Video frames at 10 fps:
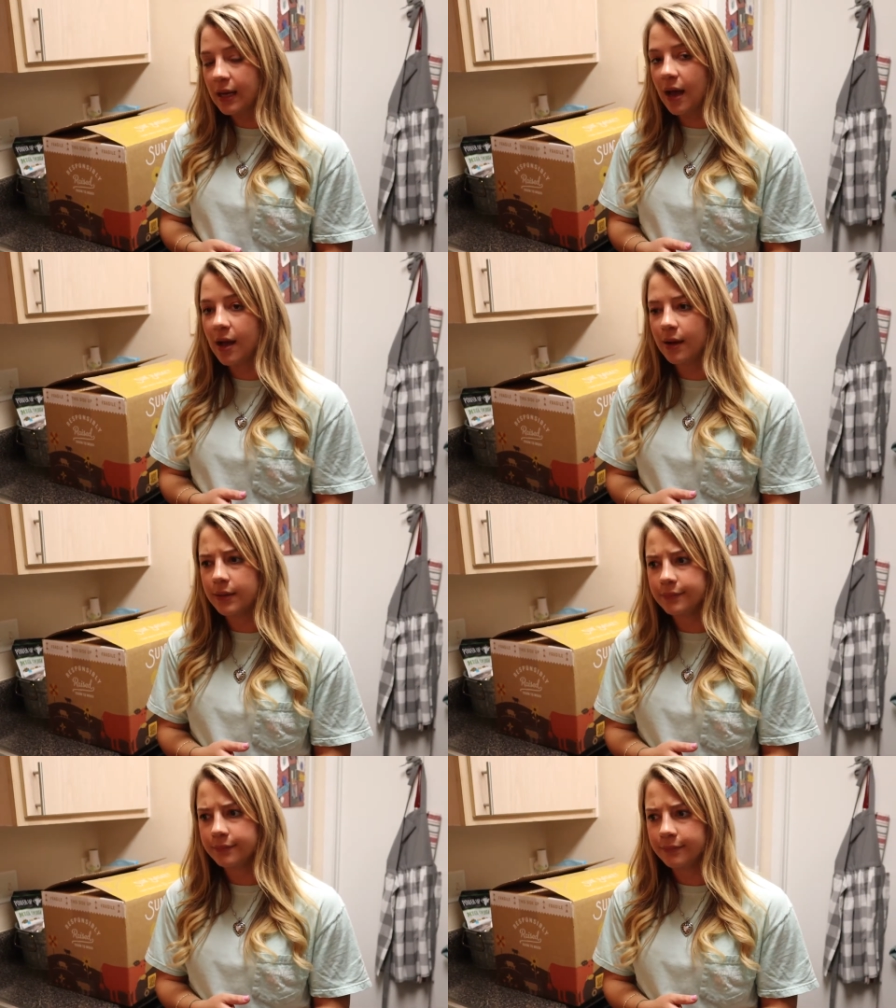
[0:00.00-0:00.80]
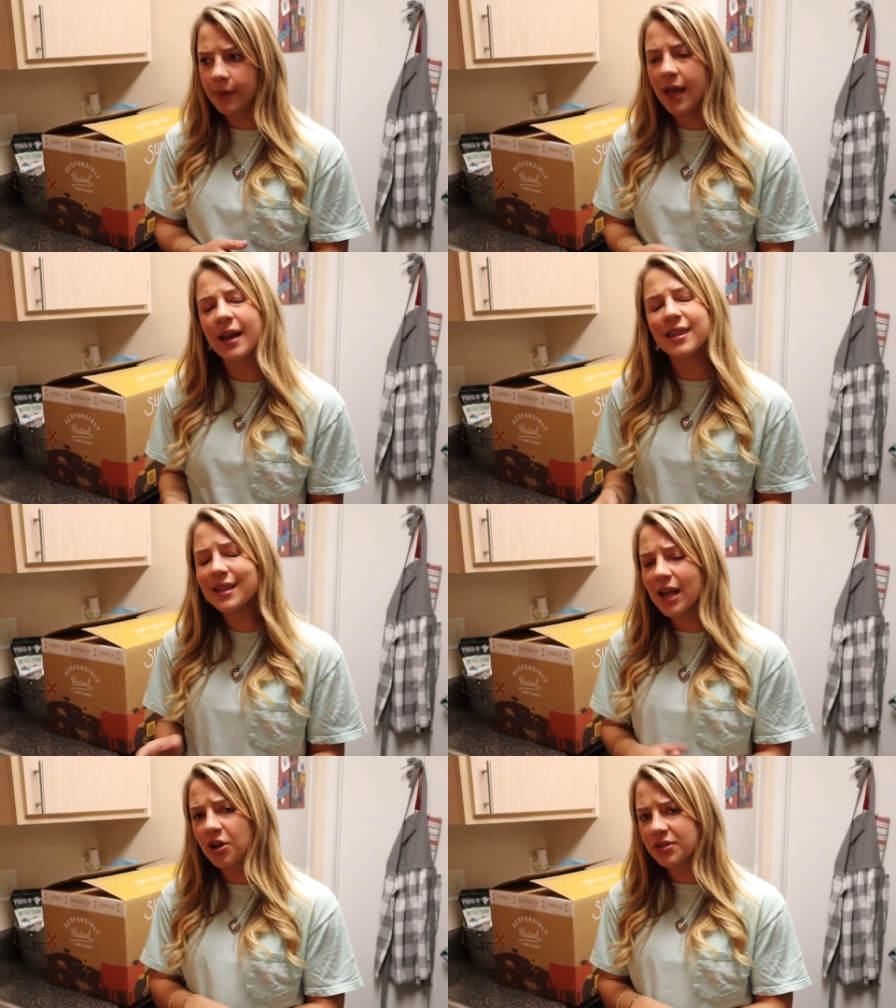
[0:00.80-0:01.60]
and I think
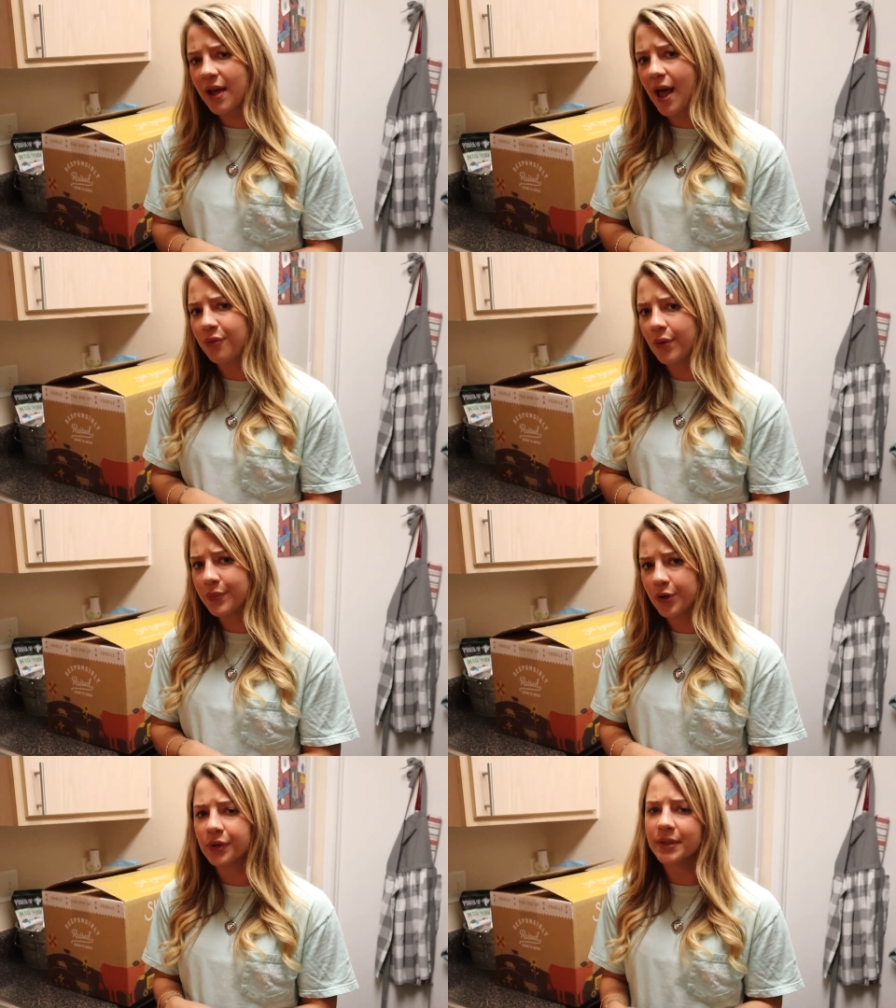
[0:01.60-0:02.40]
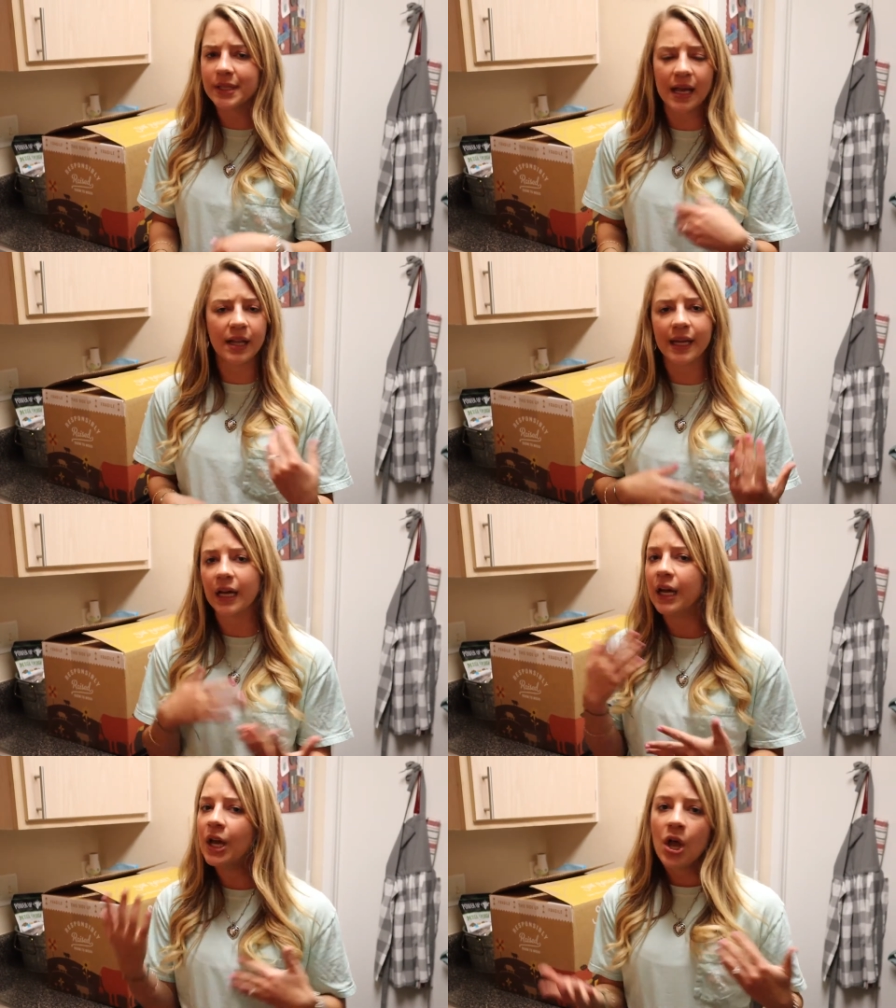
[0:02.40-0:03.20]
they also had one more, was kind of like
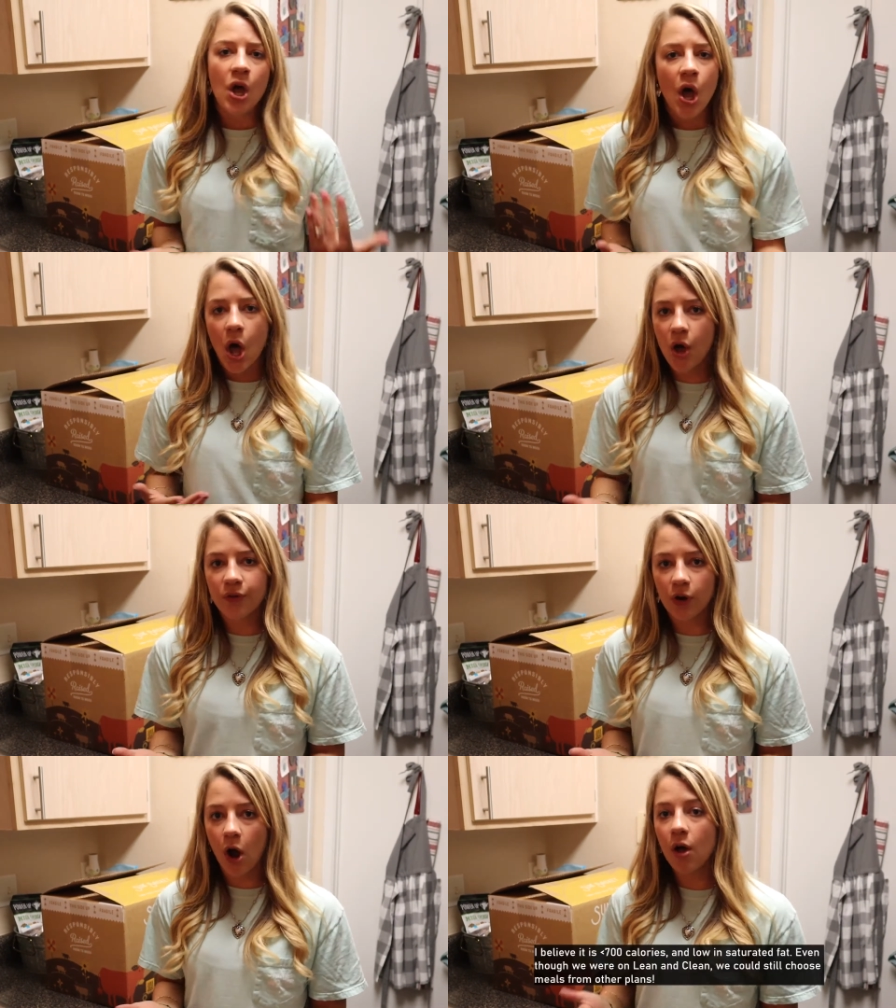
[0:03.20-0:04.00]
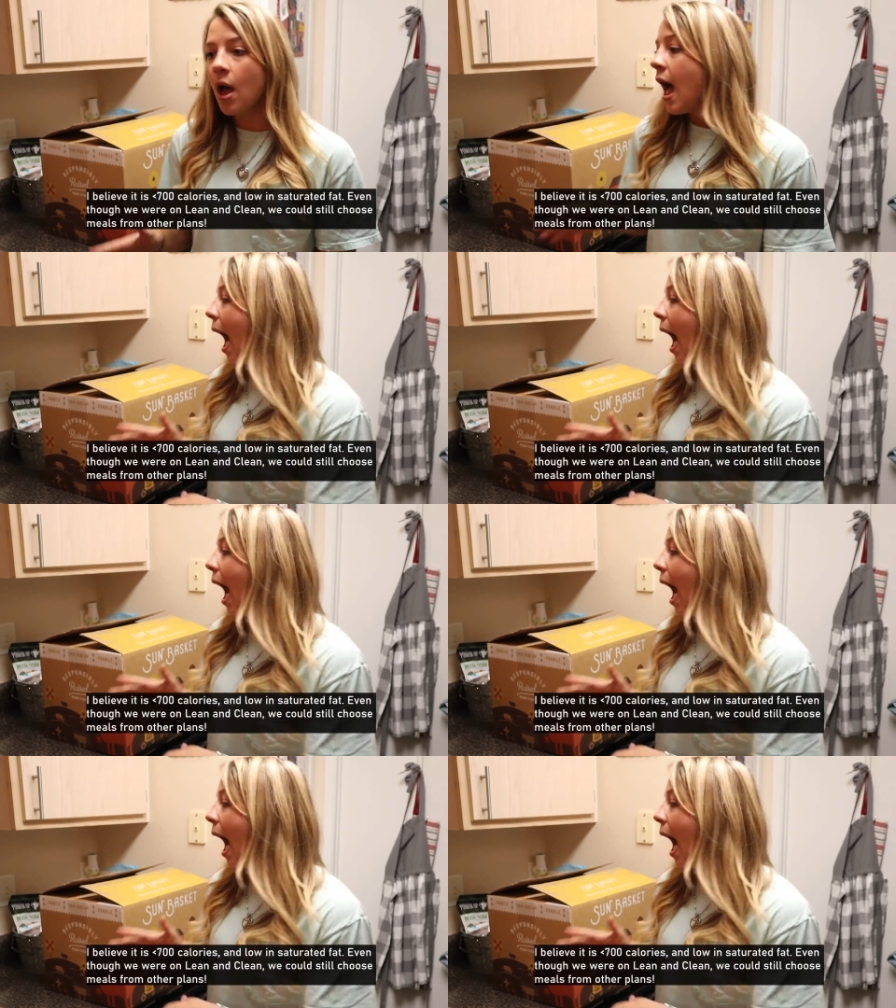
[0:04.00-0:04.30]
a overall.